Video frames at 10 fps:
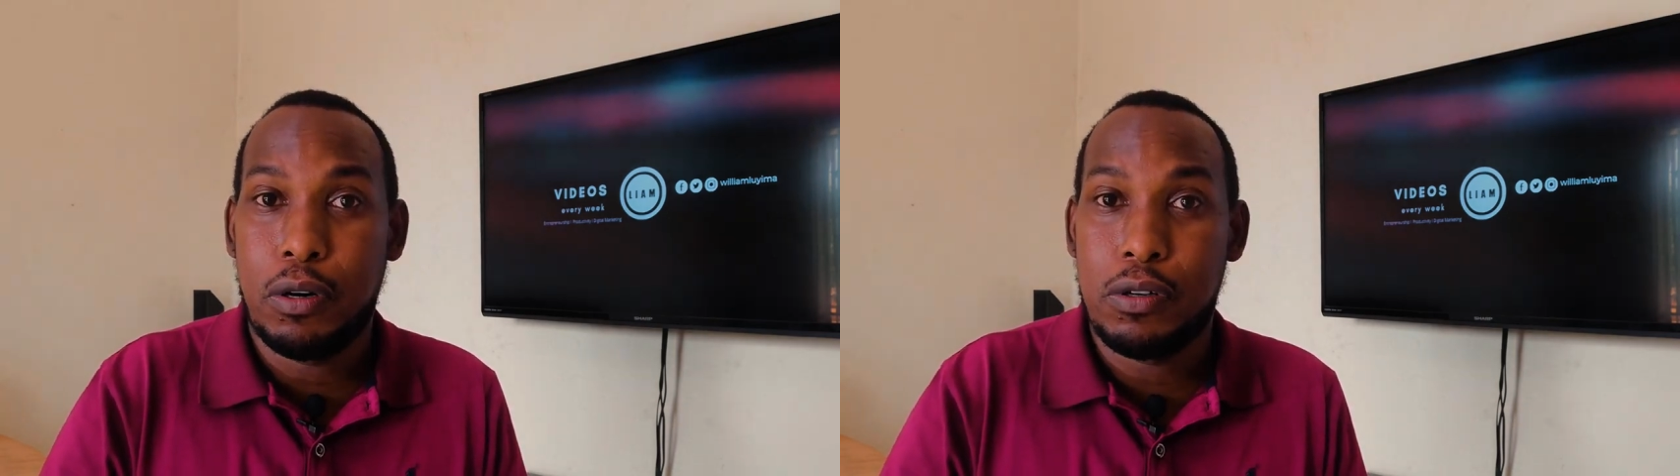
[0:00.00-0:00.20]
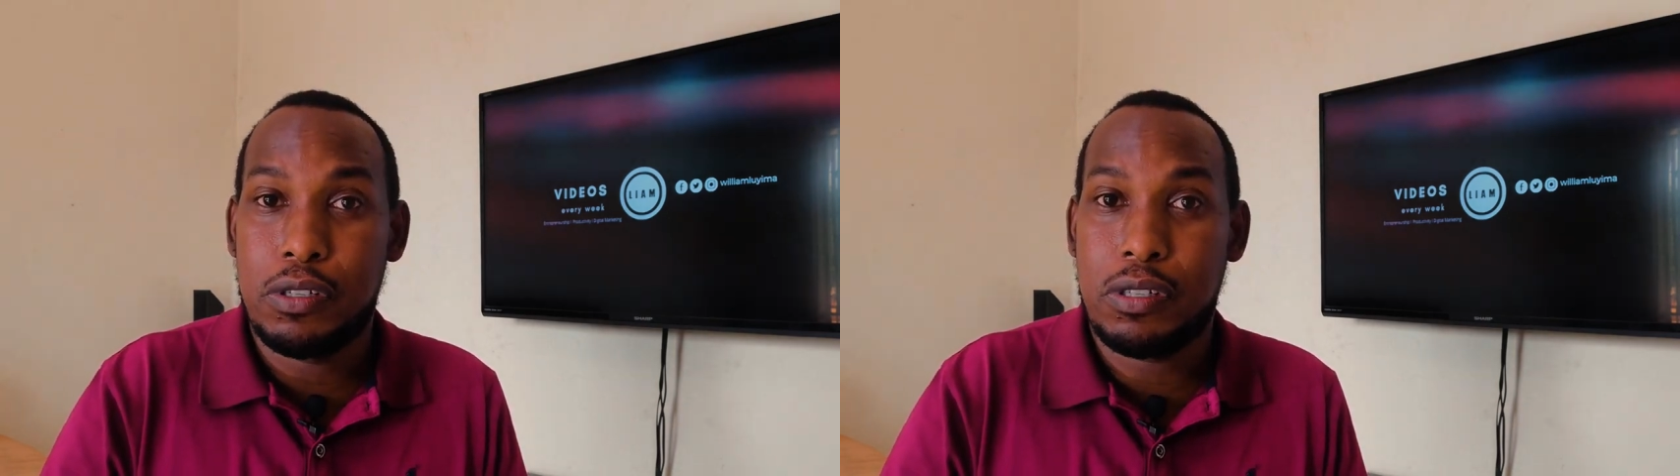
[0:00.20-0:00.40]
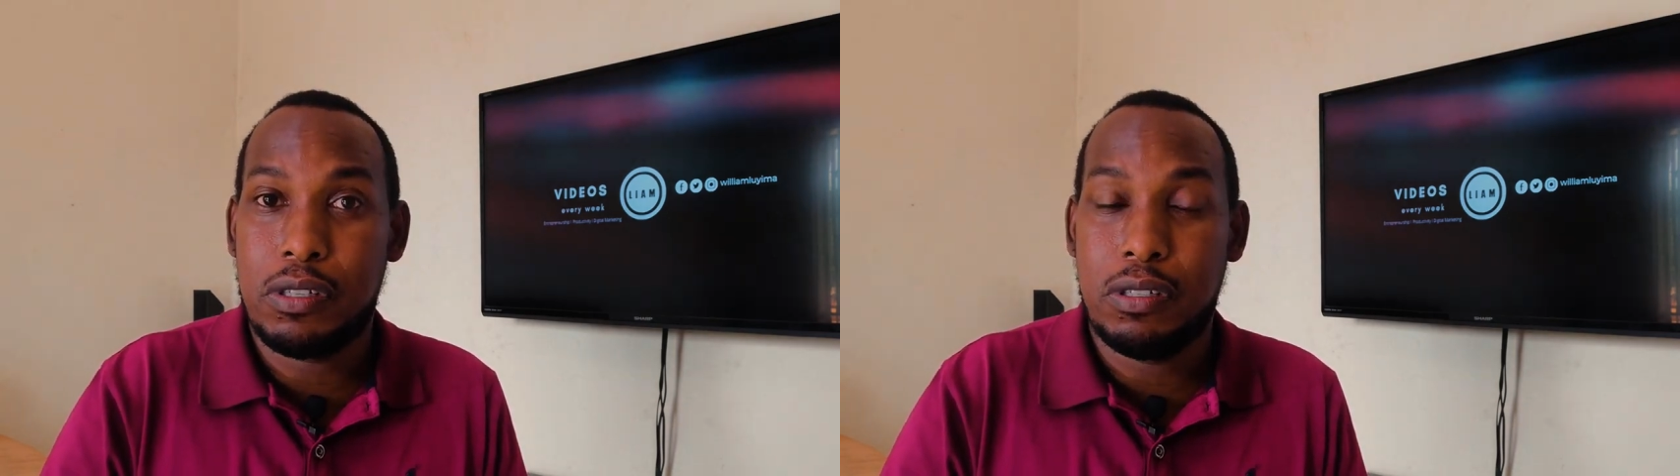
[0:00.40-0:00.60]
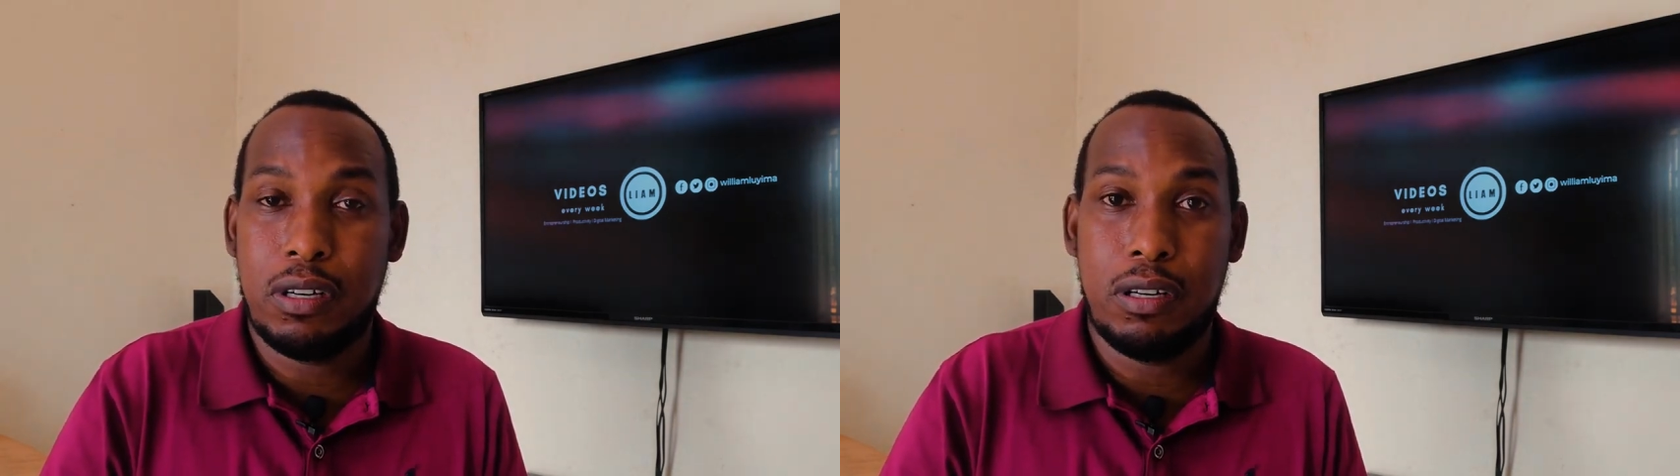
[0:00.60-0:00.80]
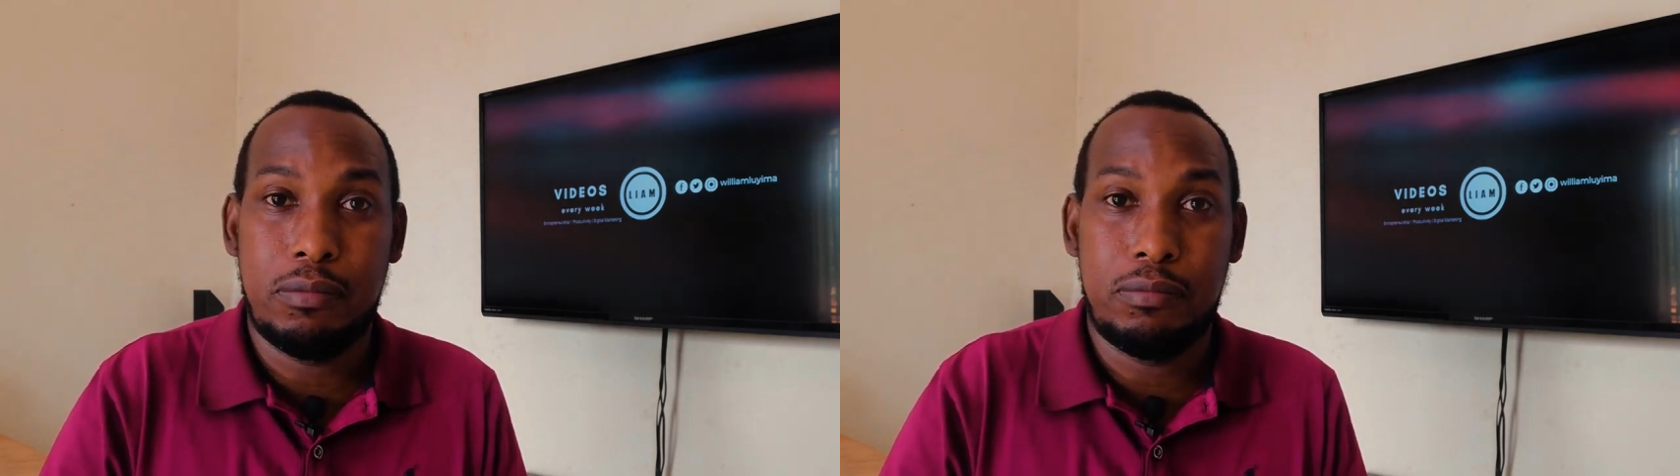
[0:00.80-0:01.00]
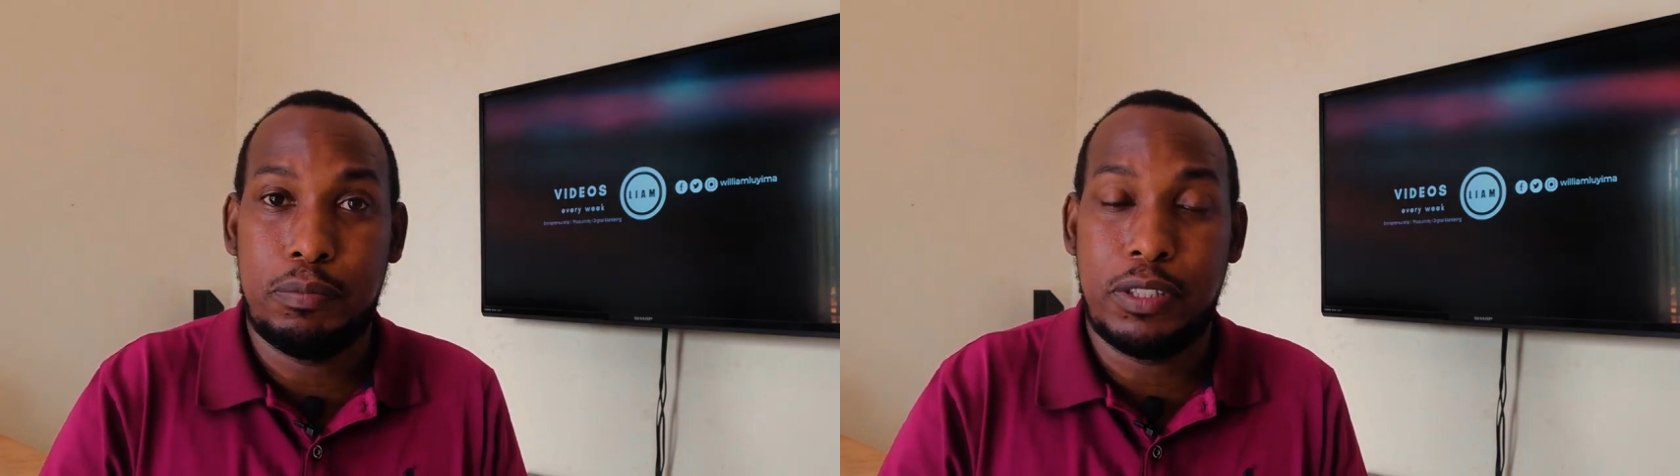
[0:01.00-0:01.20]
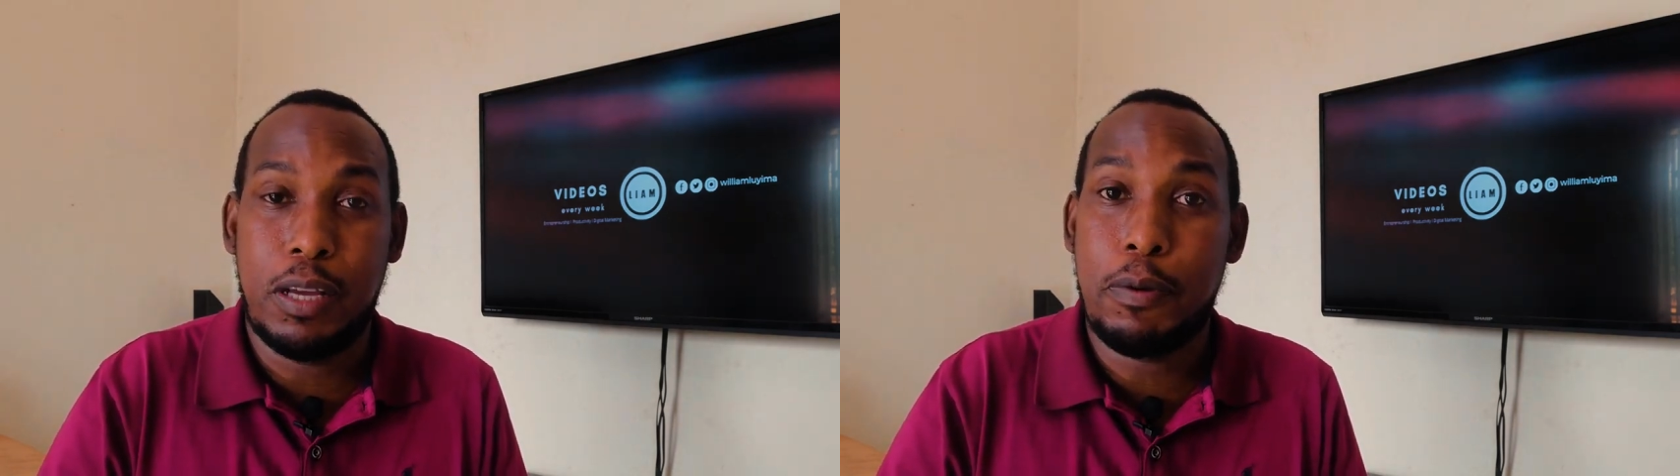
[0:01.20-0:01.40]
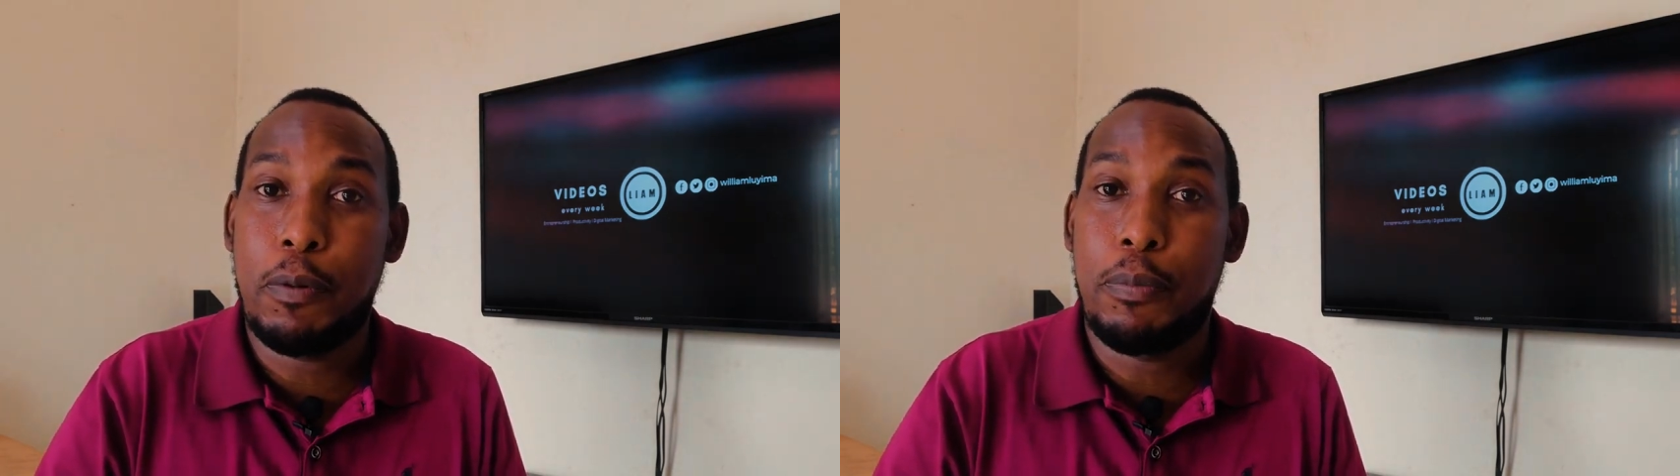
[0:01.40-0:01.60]
because
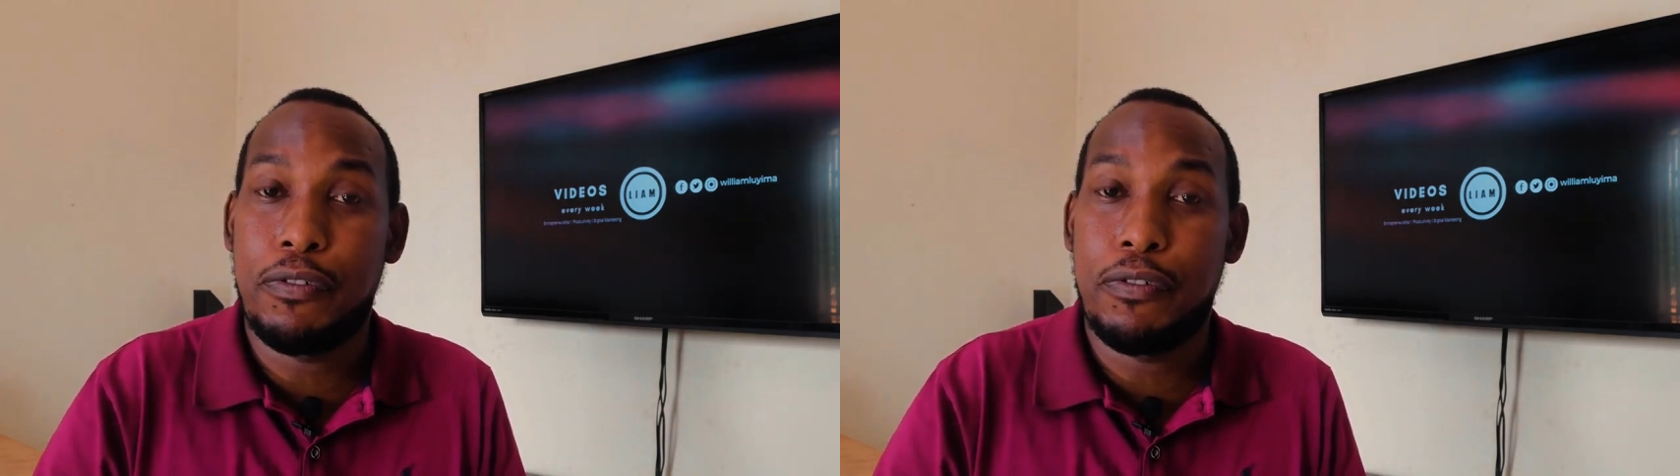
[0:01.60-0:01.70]
some